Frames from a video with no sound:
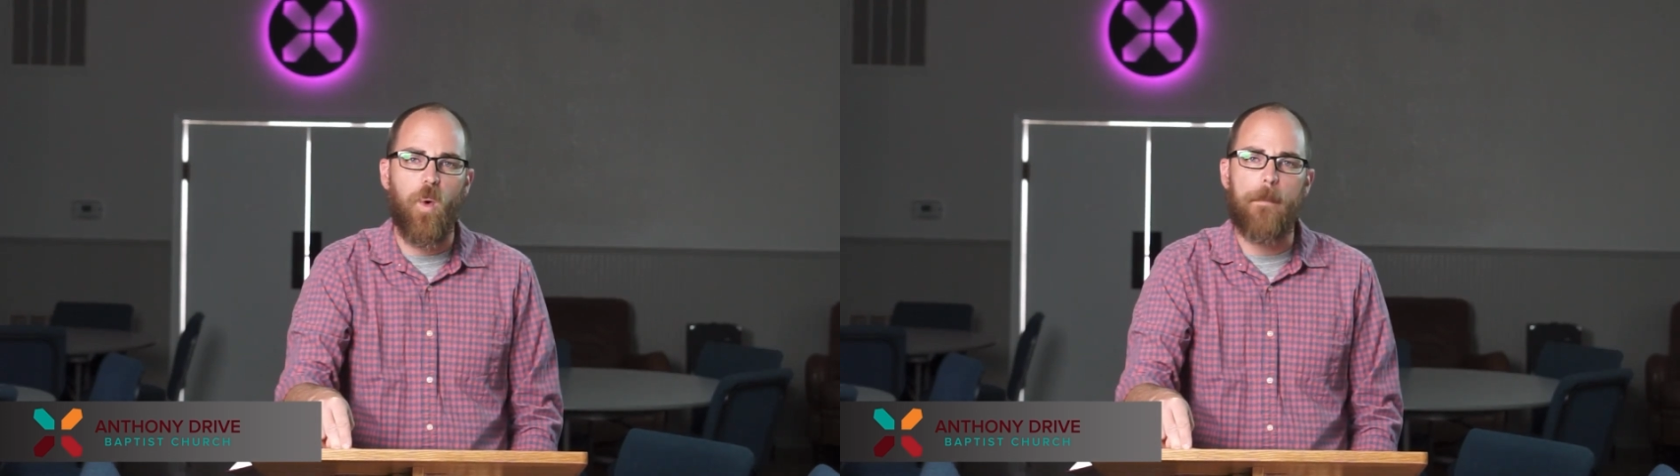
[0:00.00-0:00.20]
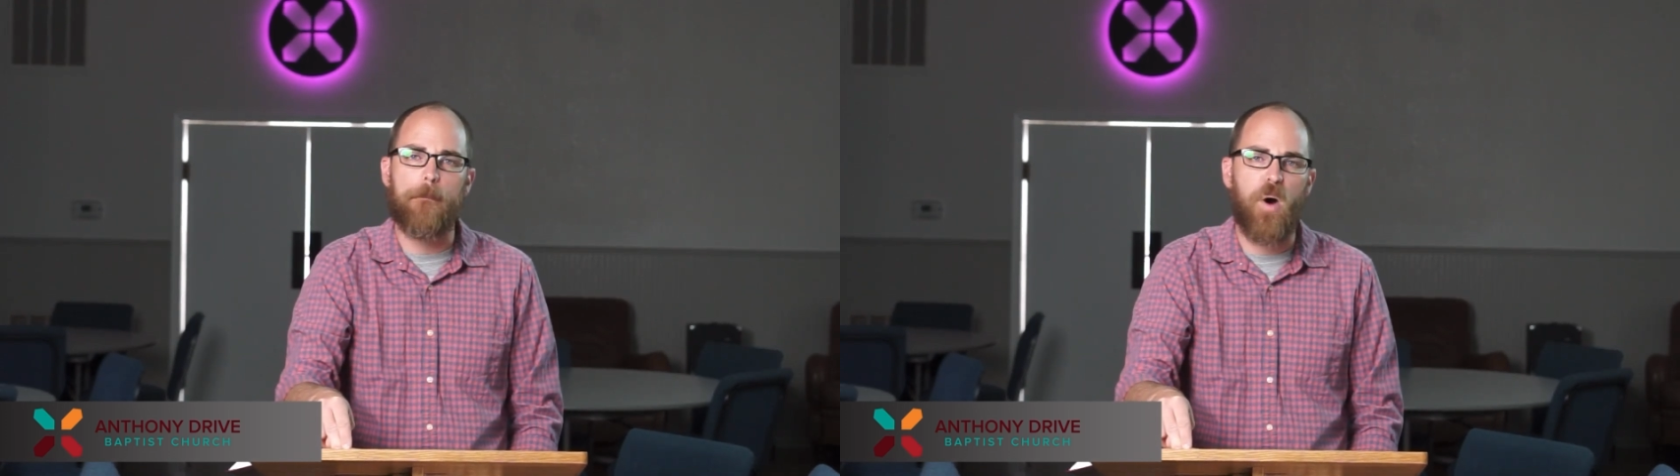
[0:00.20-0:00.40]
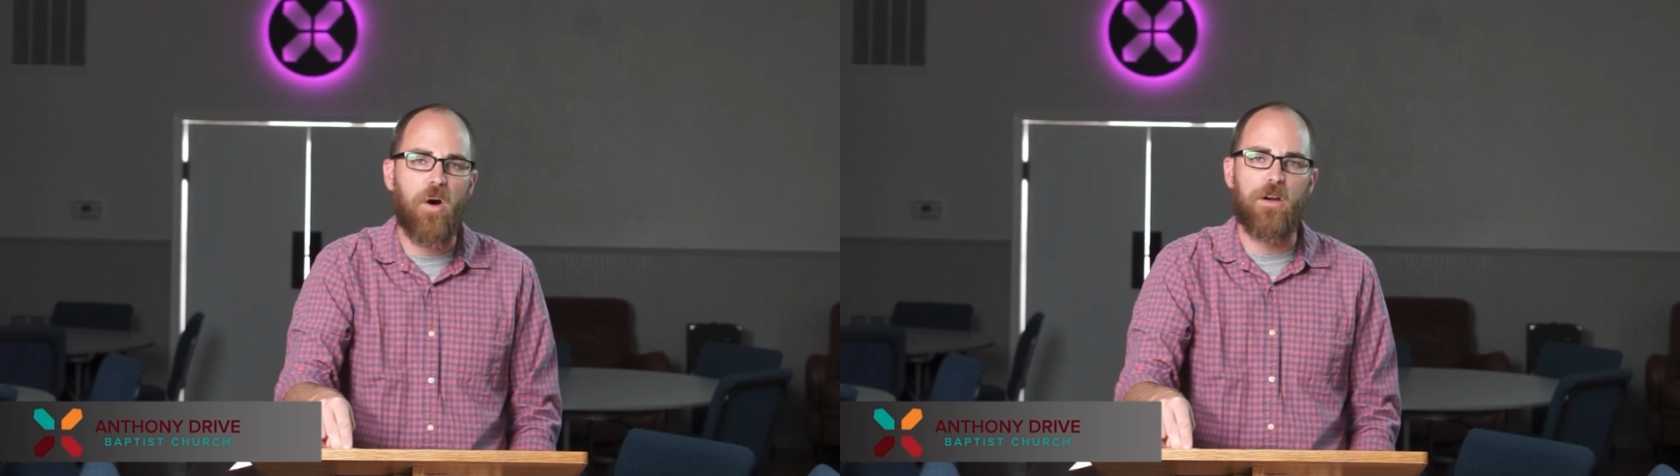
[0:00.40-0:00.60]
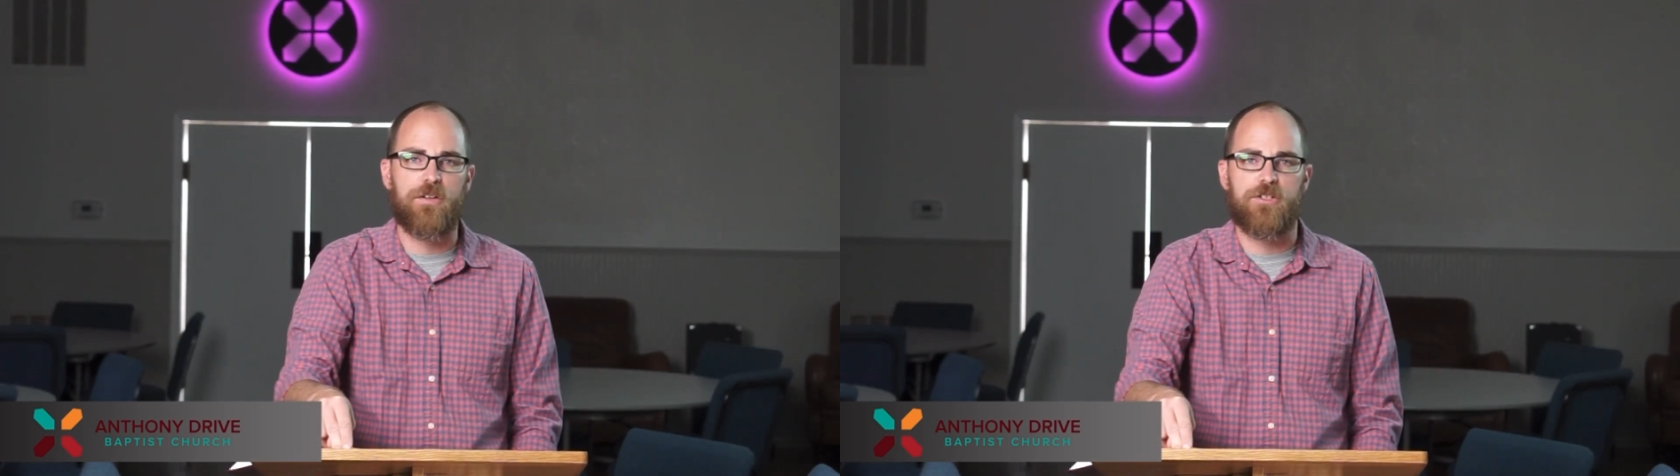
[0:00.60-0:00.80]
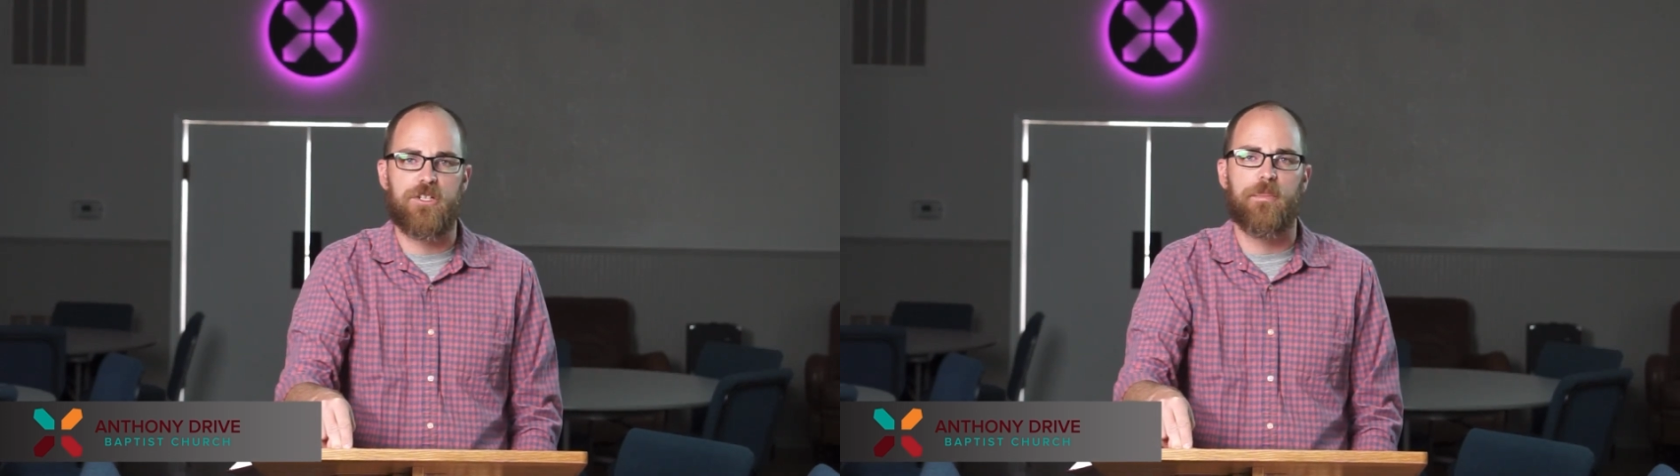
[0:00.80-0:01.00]
What
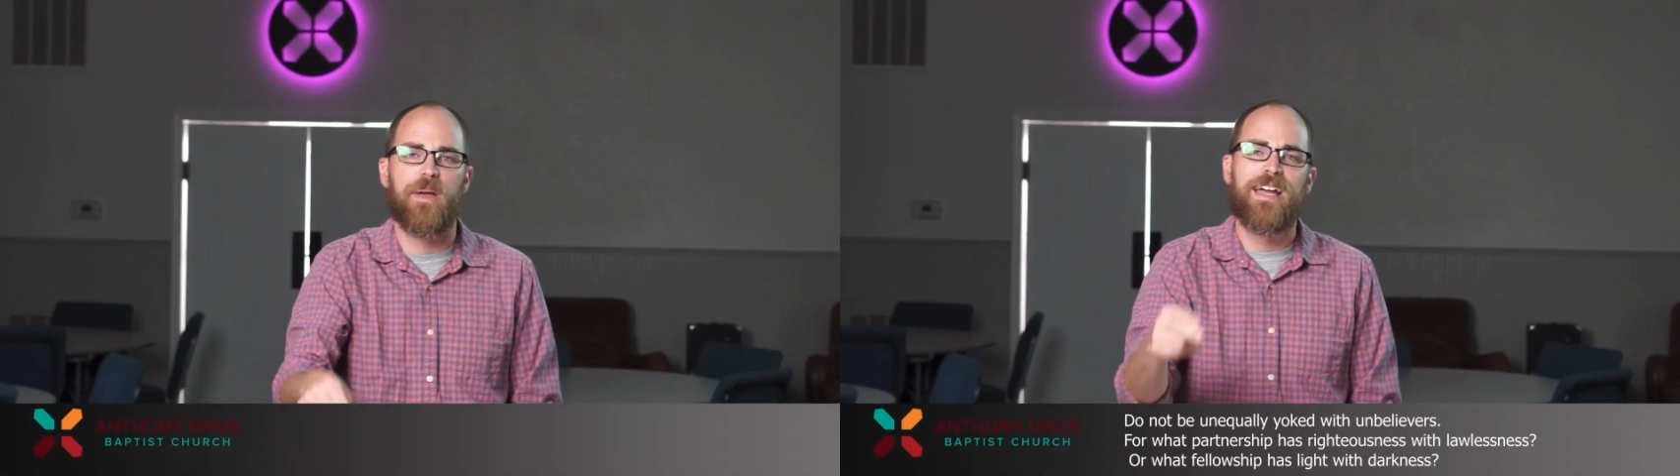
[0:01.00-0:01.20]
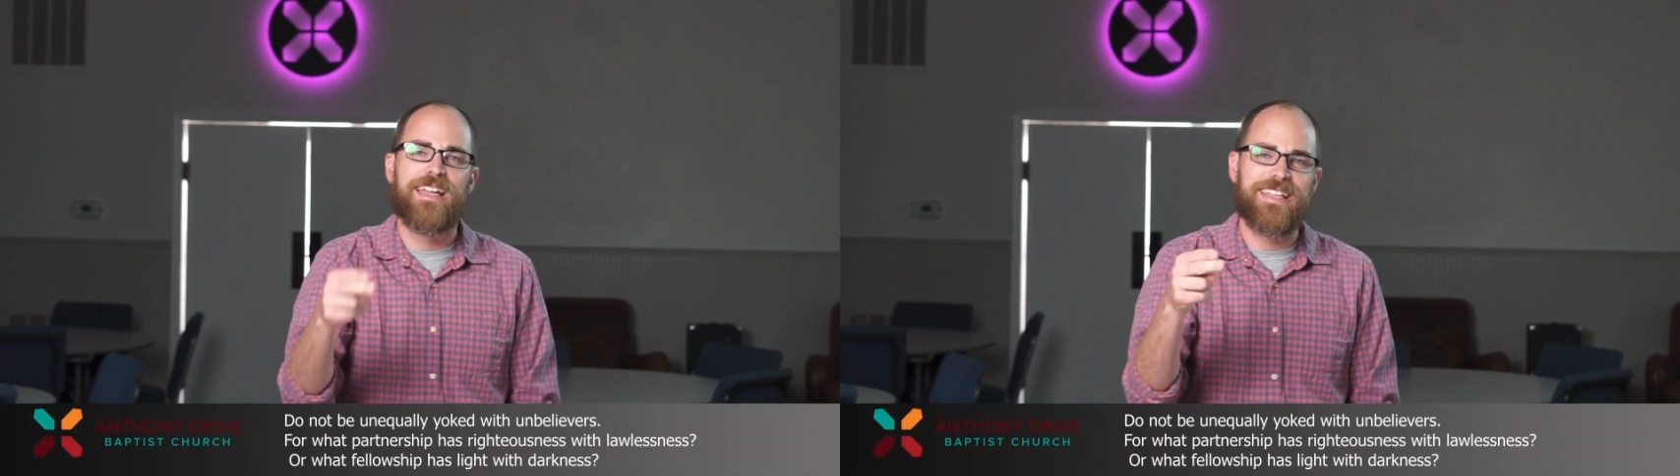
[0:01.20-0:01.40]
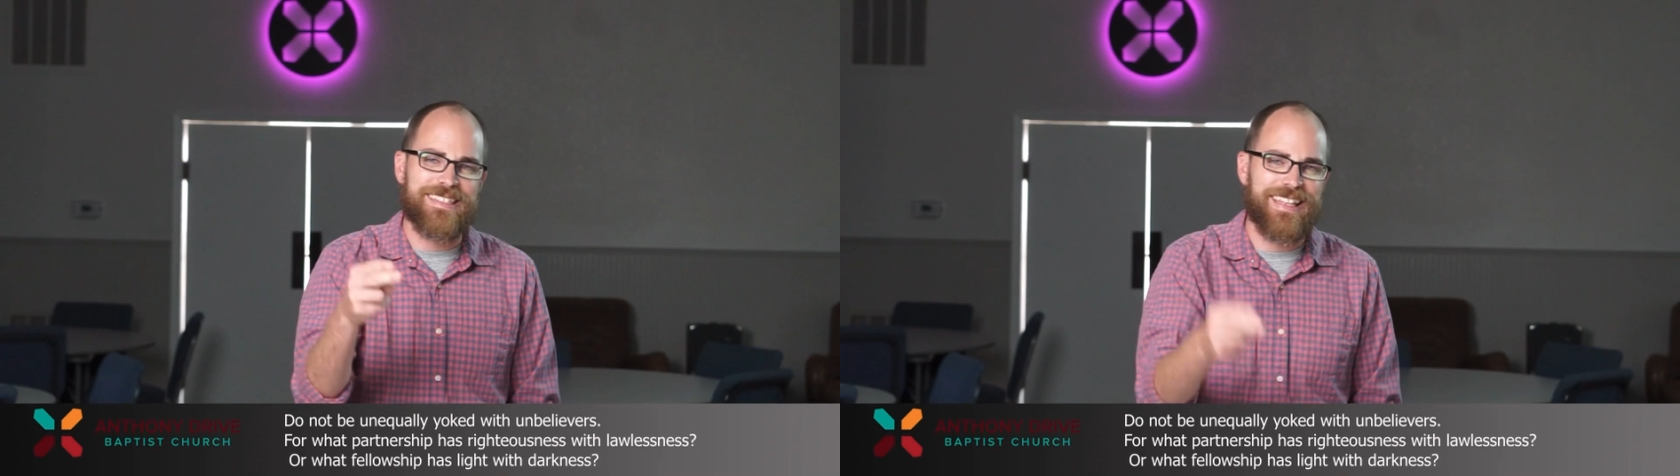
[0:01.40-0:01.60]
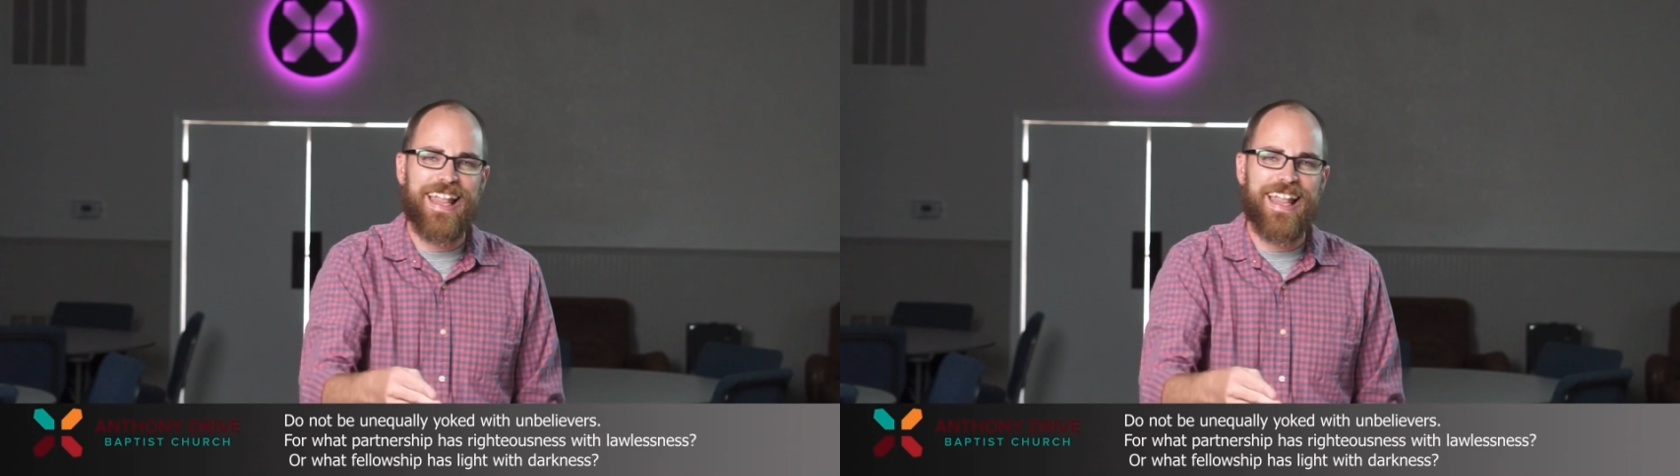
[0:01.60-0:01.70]
partnership does